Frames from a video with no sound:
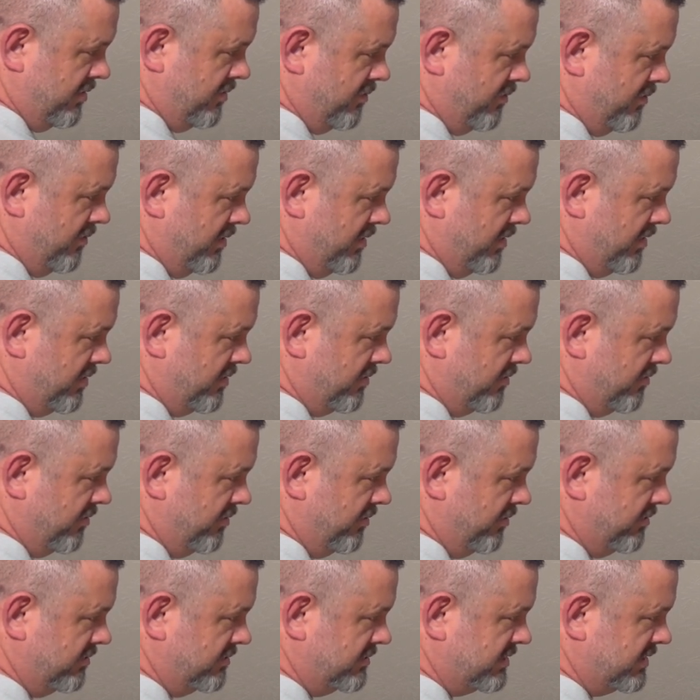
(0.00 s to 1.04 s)
went
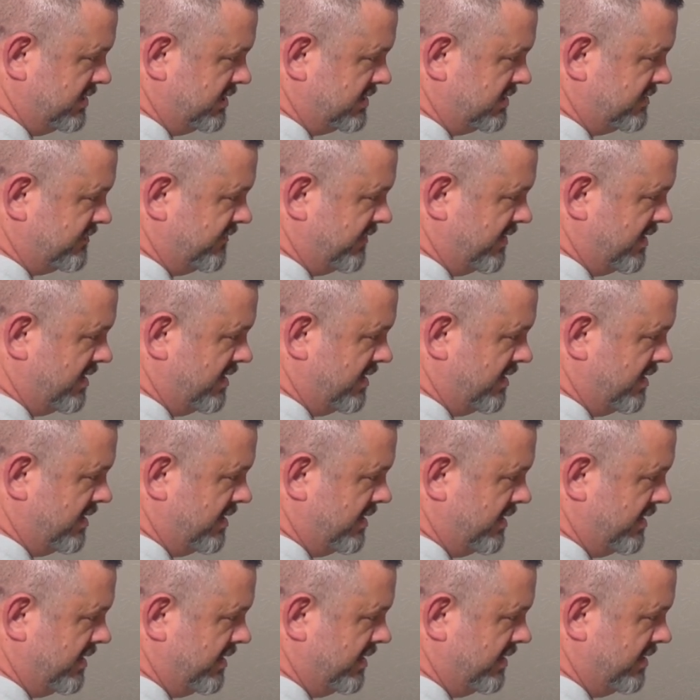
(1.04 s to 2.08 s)
through just
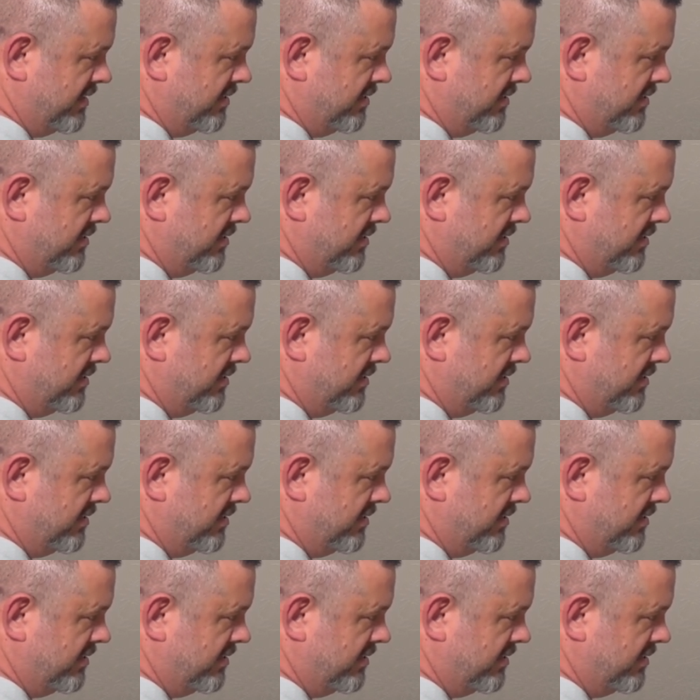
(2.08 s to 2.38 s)
fine.